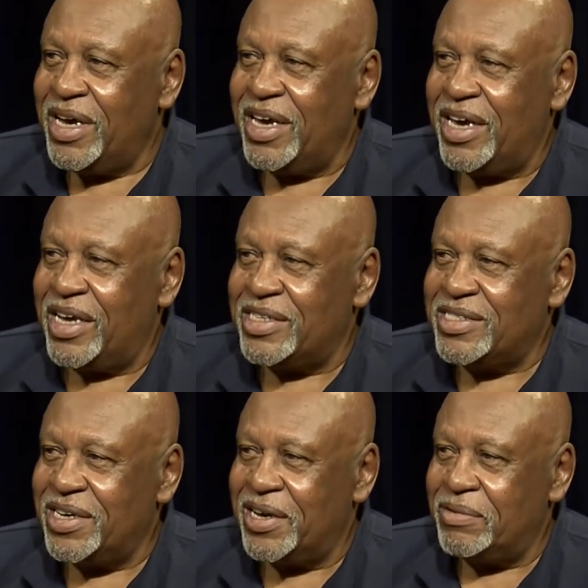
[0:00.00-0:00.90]

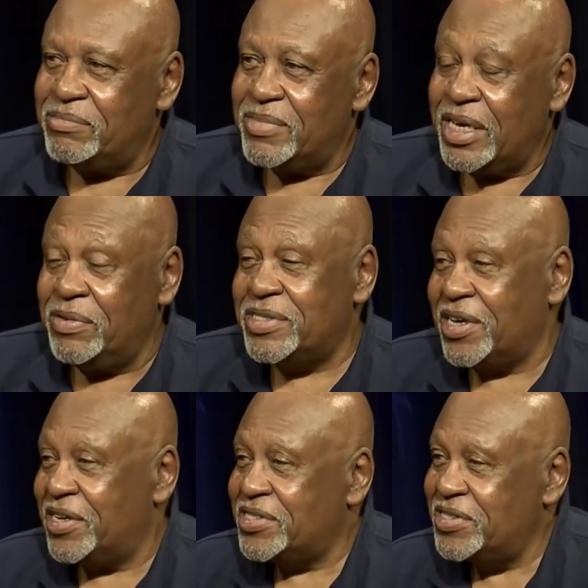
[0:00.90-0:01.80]
And um, he was
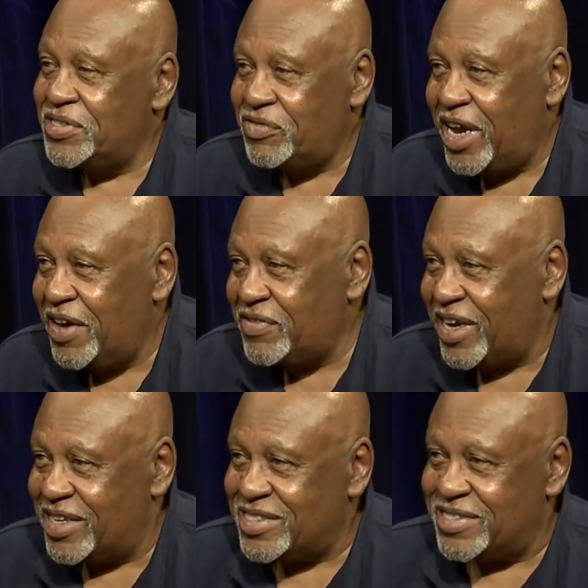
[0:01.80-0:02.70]
also the draft
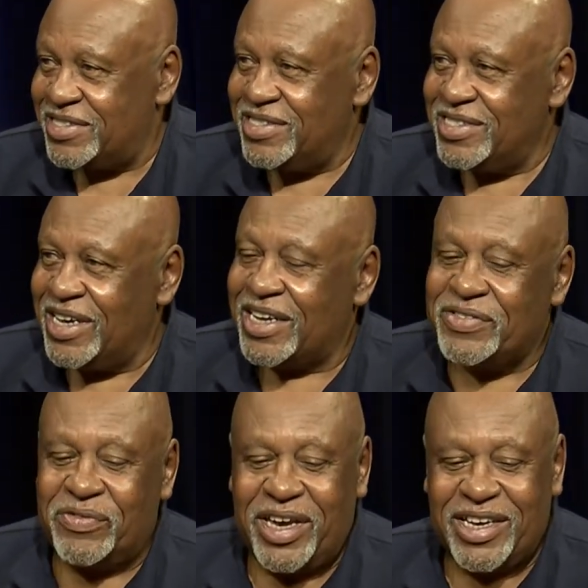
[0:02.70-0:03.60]
counselor,
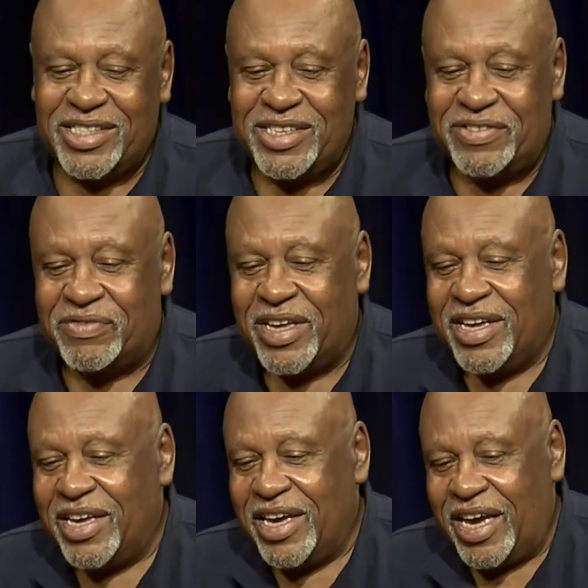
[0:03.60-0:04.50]
Dr. Van Cleve.
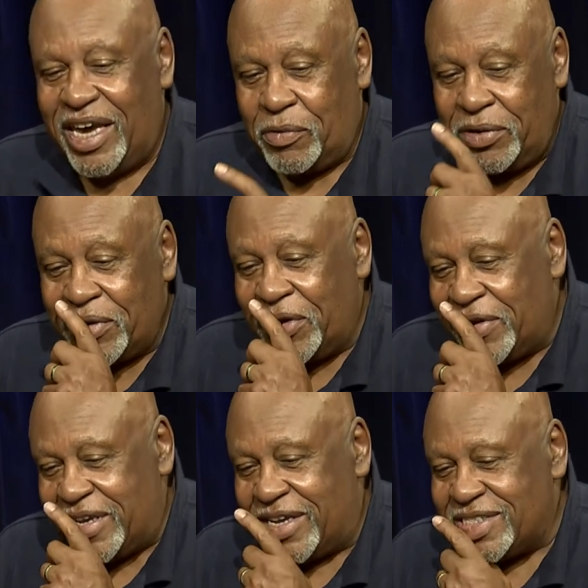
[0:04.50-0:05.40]
And we were
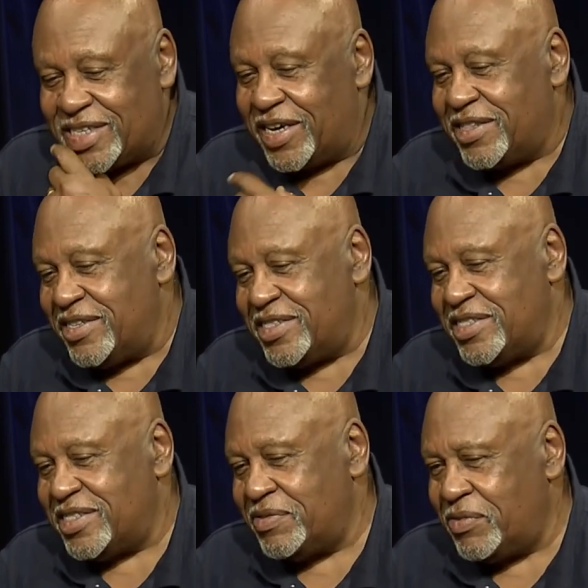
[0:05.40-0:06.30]
going out together and she
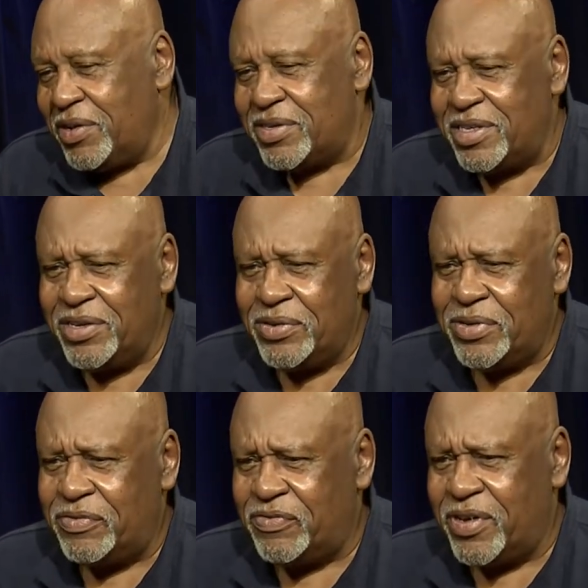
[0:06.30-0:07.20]
said, well, you know,
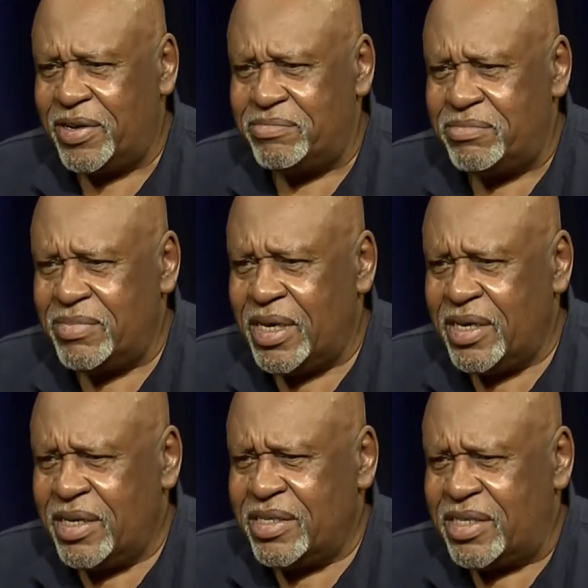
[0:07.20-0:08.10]
if um,
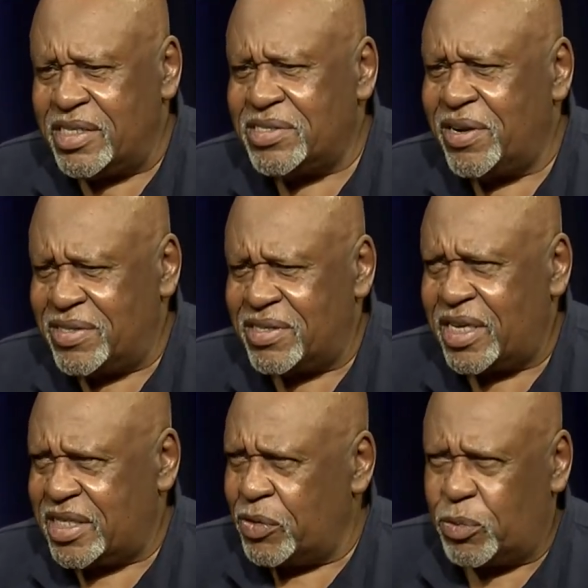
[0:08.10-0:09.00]
things started to look
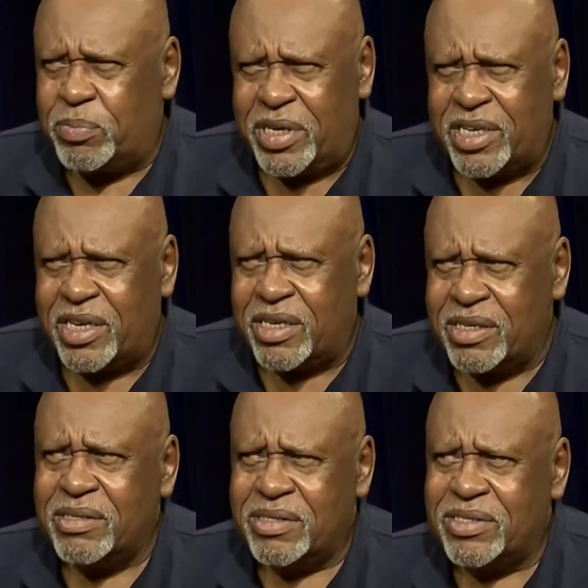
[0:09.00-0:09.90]
like they were
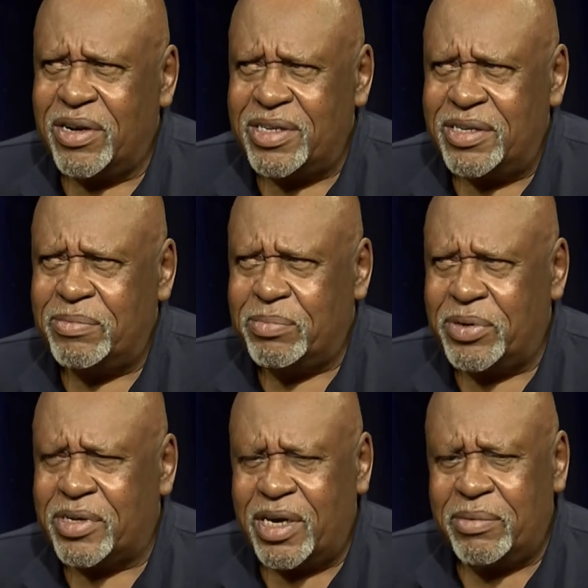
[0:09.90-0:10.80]
peaking, starting to
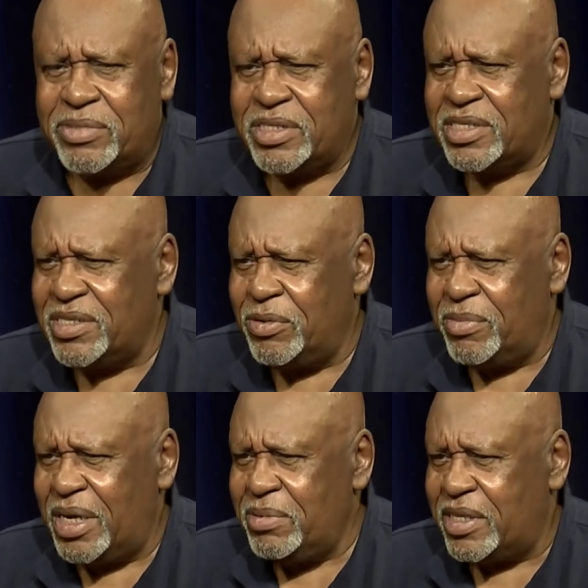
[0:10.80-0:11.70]
perk up, she says, you know,
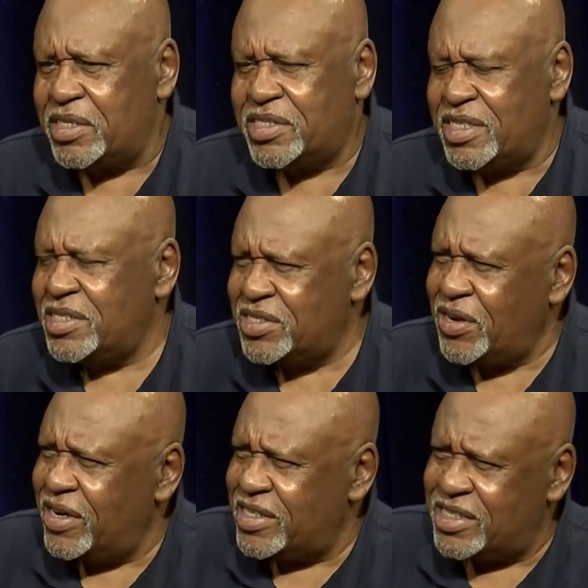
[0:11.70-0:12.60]
maybe they just
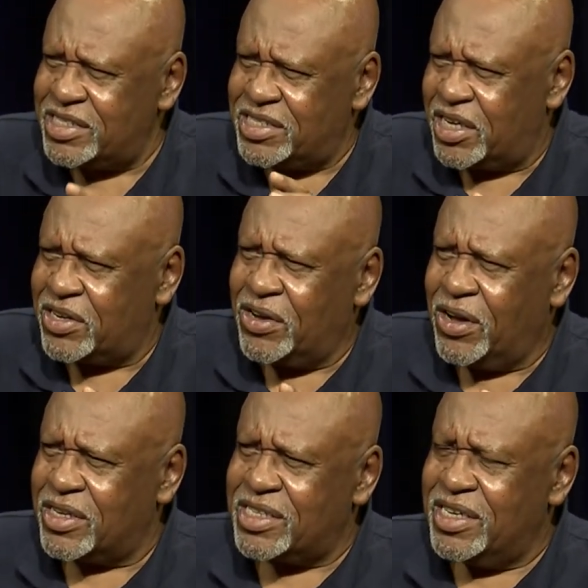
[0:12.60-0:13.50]
started this thing
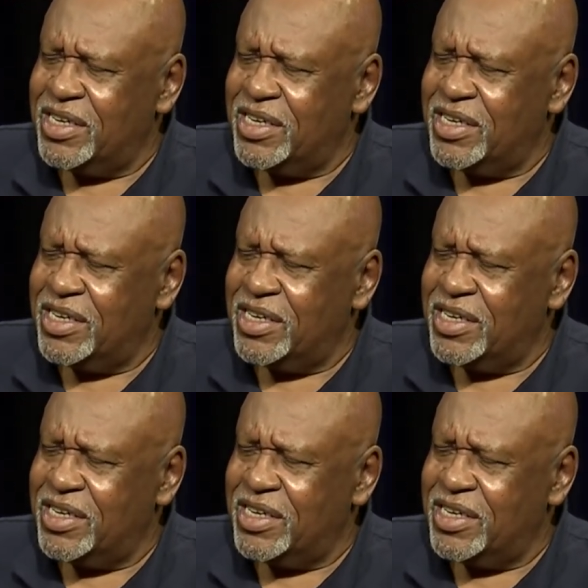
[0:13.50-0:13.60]
called,